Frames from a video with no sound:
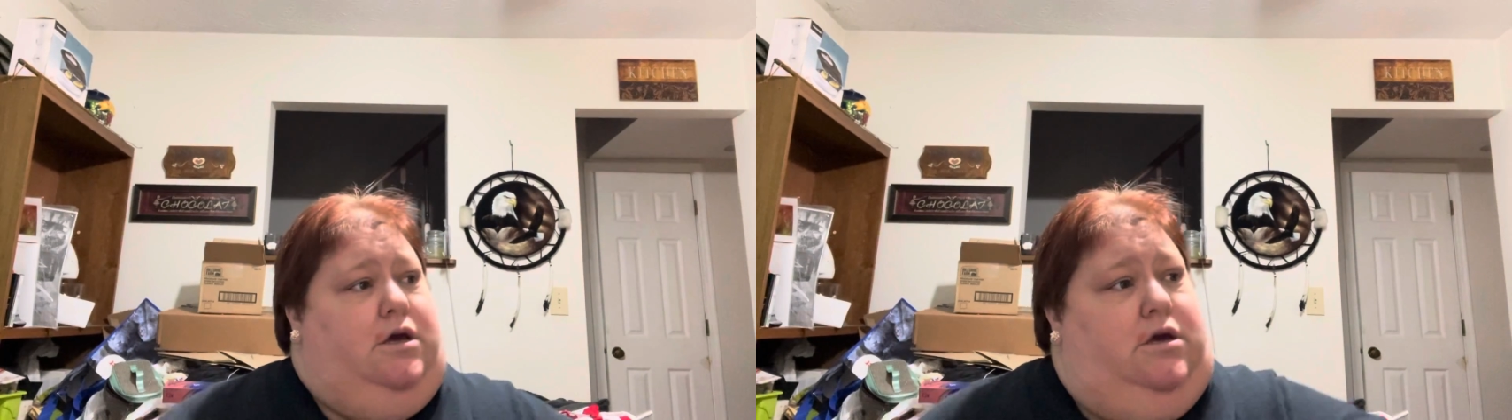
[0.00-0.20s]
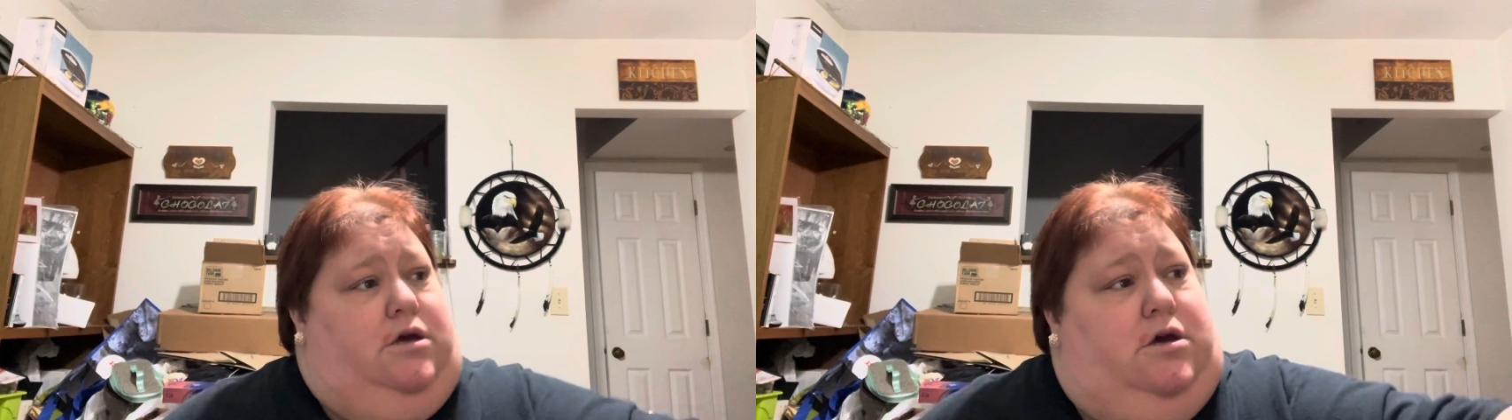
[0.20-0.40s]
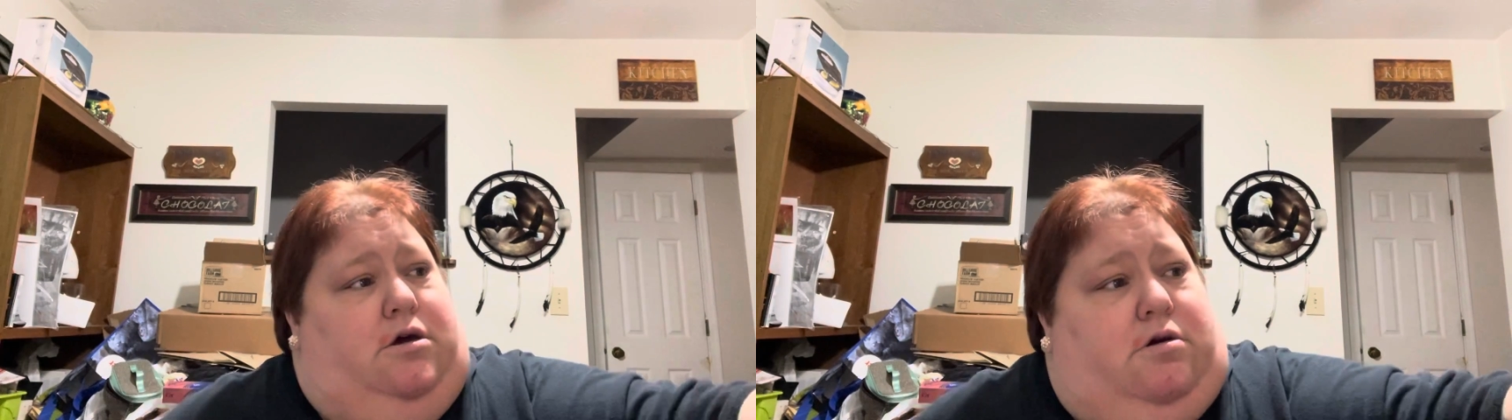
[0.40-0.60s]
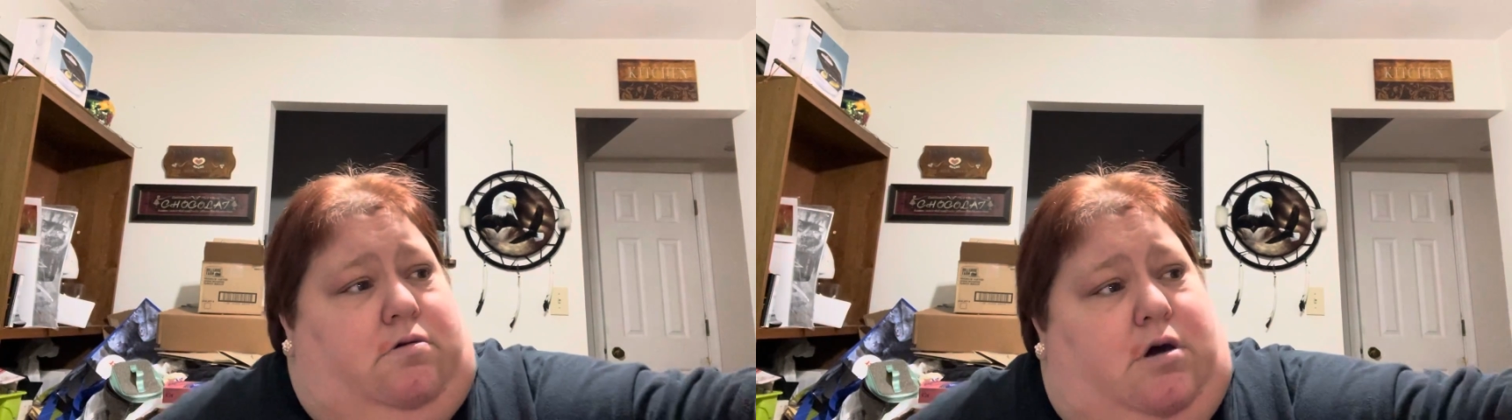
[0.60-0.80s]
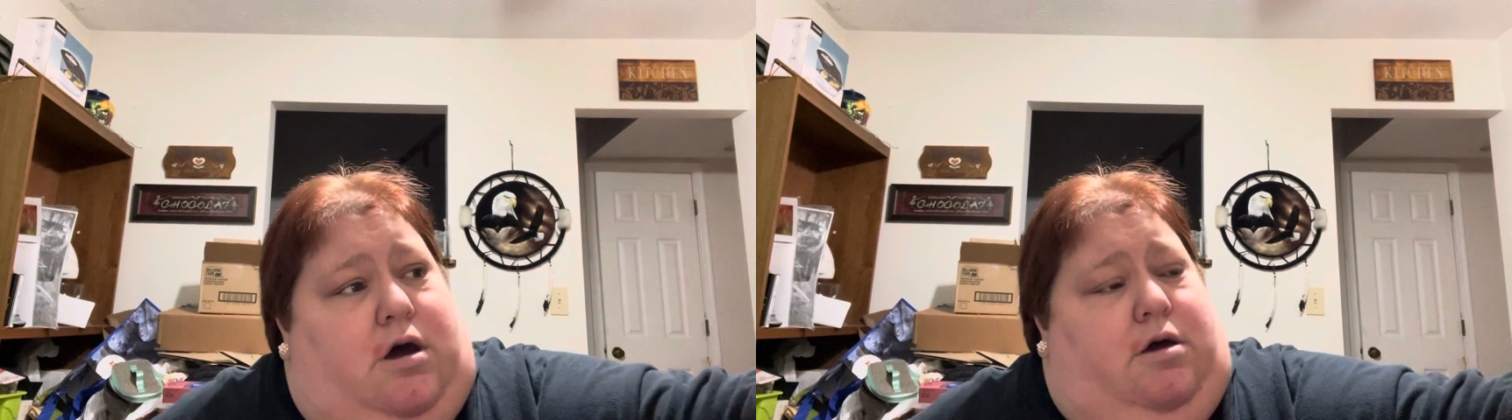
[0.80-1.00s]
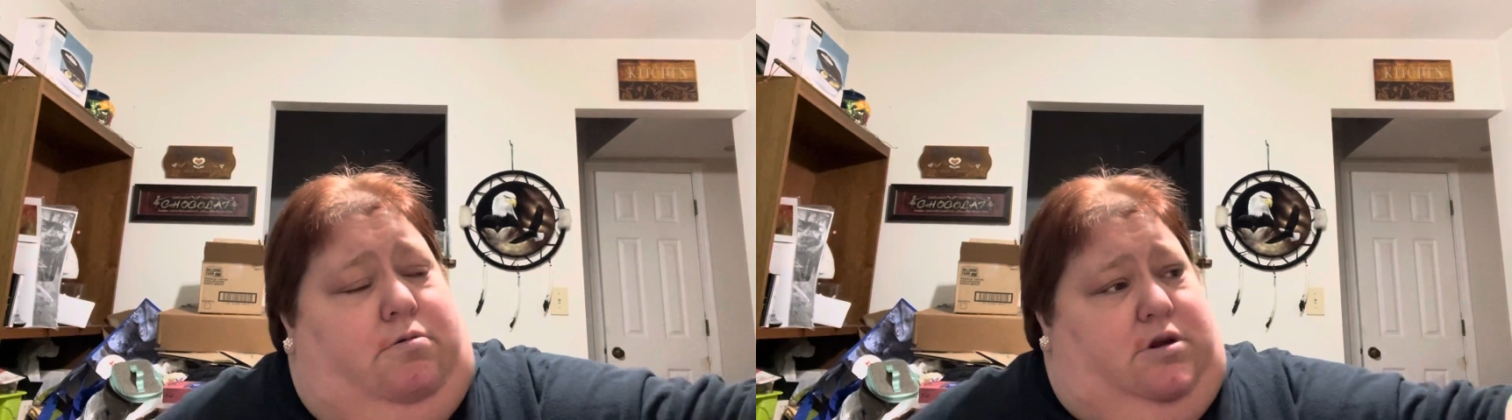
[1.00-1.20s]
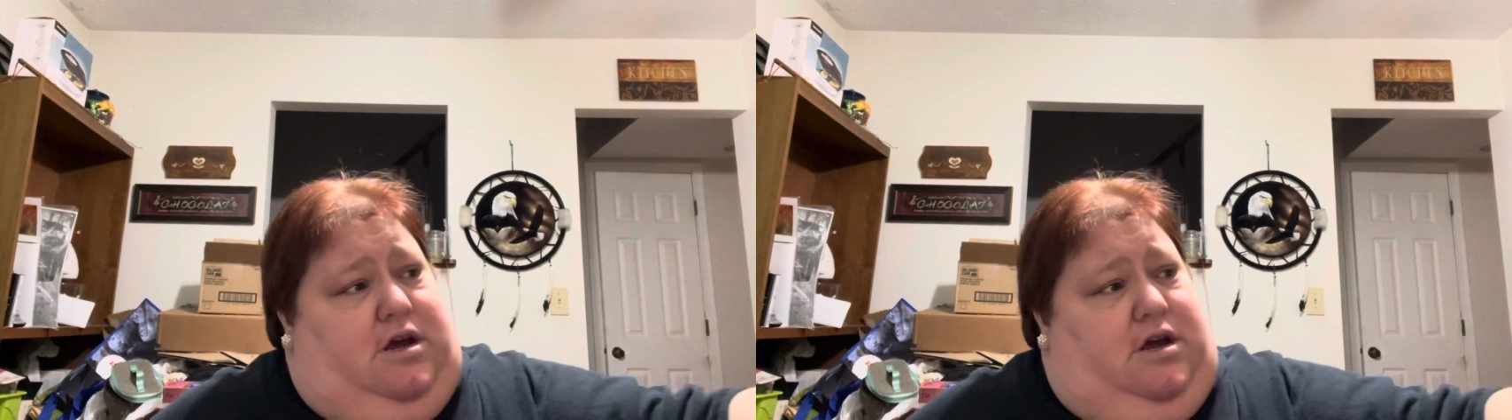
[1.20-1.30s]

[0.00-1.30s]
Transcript: You know, I would